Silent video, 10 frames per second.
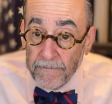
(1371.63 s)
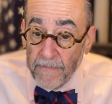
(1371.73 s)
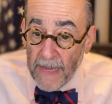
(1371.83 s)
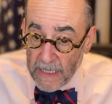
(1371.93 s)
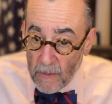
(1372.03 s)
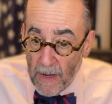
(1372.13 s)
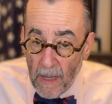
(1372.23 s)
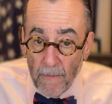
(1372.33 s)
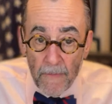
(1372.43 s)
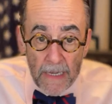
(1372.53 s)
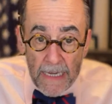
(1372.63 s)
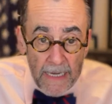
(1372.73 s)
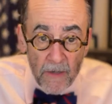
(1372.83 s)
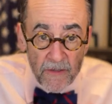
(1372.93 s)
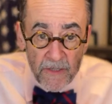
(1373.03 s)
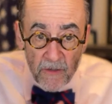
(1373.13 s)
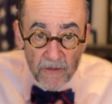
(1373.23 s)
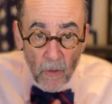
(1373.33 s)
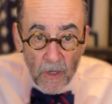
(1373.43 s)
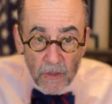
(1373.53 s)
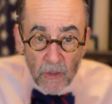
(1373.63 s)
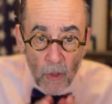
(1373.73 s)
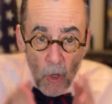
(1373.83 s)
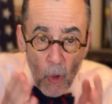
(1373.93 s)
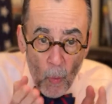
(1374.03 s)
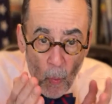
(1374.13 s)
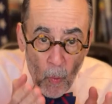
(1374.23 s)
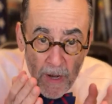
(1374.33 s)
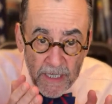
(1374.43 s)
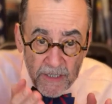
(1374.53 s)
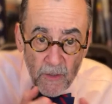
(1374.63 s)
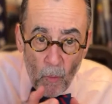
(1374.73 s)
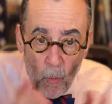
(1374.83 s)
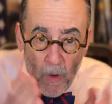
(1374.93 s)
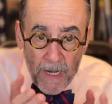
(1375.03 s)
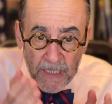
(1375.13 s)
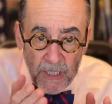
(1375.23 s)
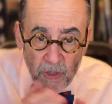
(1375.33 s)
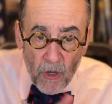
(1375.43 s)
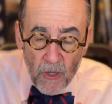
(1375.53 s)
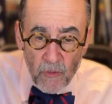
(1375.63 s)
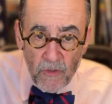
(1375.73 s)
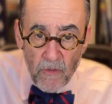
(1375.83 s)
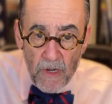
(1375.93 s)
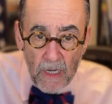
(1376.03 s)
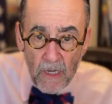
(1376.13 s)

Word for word: Thank you, Al. Here's here's the question. What is what is he charged with doing?